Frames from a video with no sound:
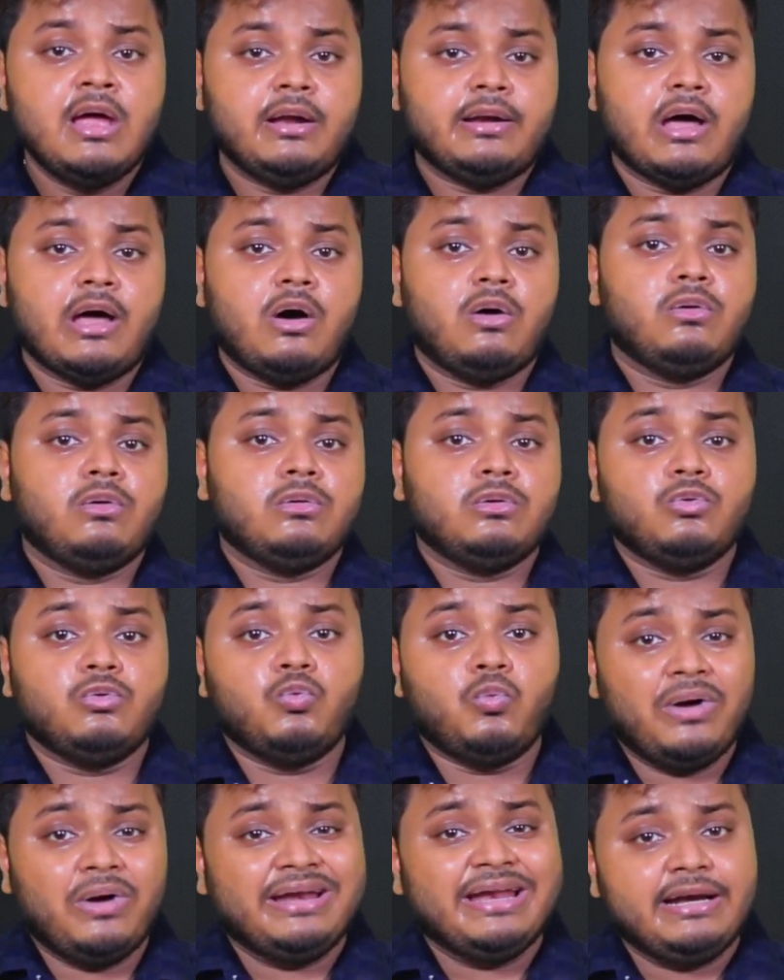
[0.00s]
Now
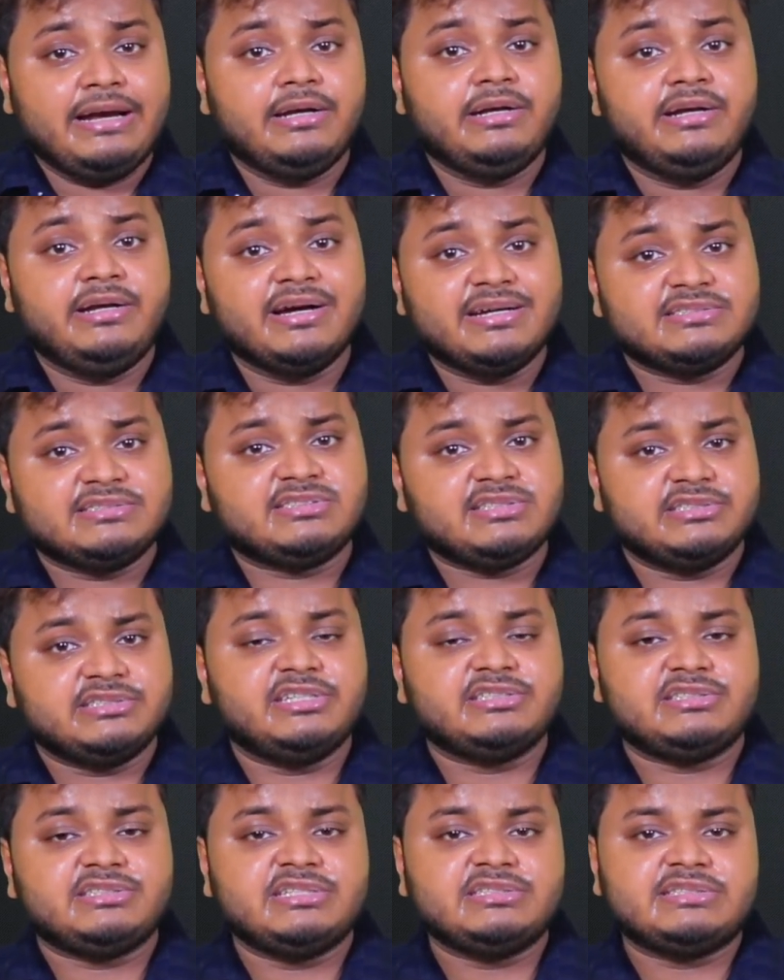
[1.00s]
what it does
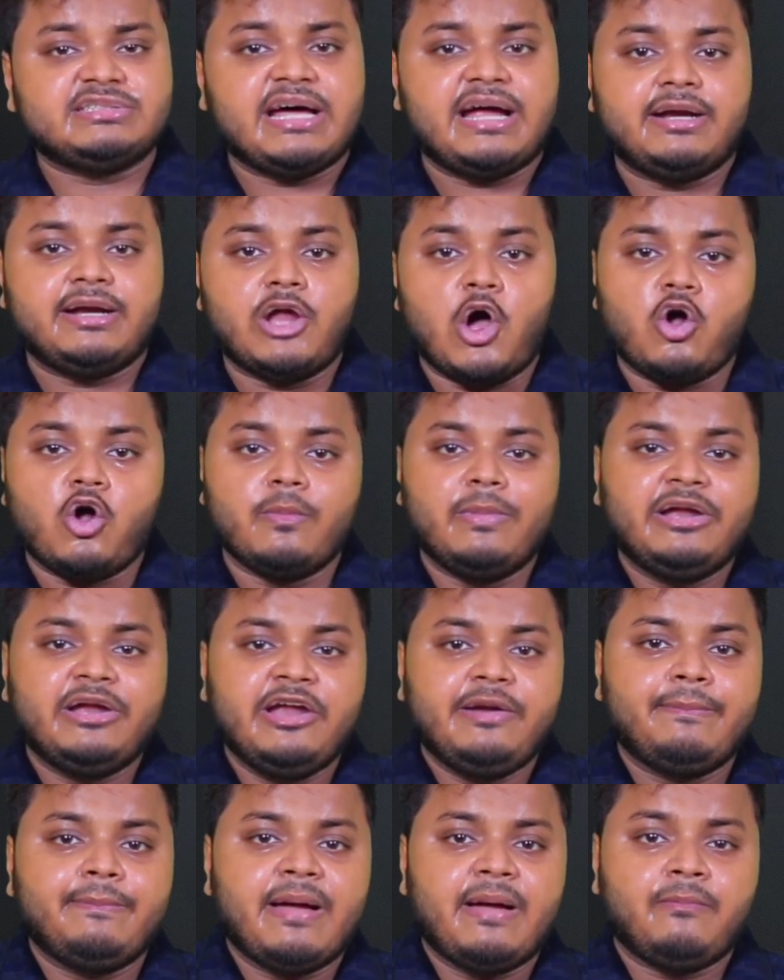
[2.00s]
suggest is that document
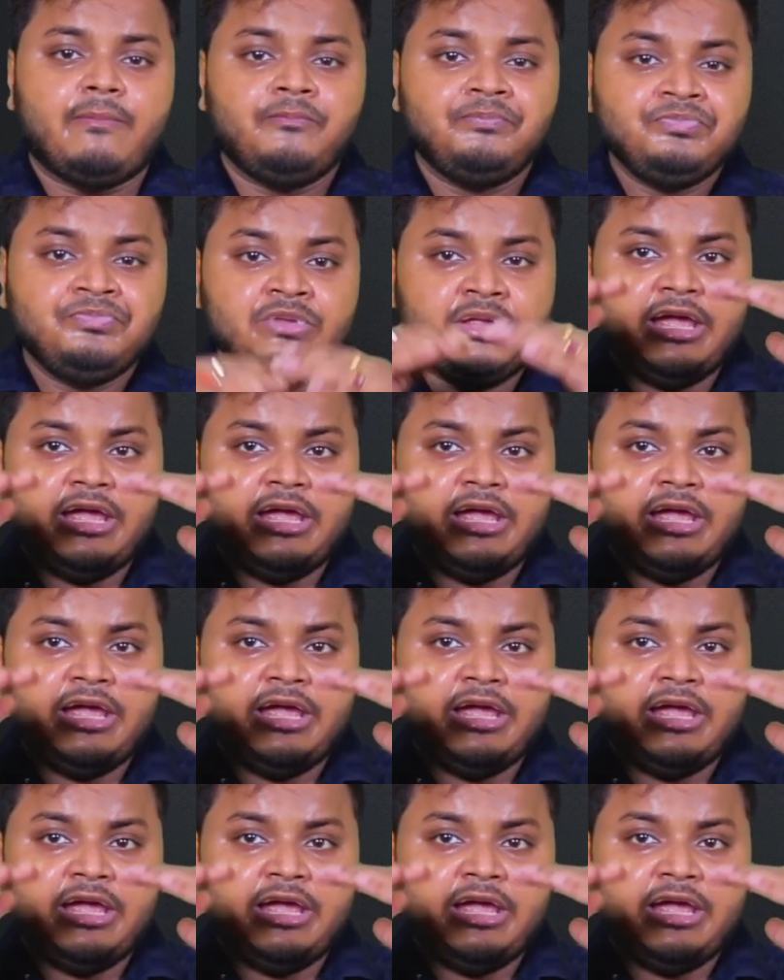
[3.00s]
heat map,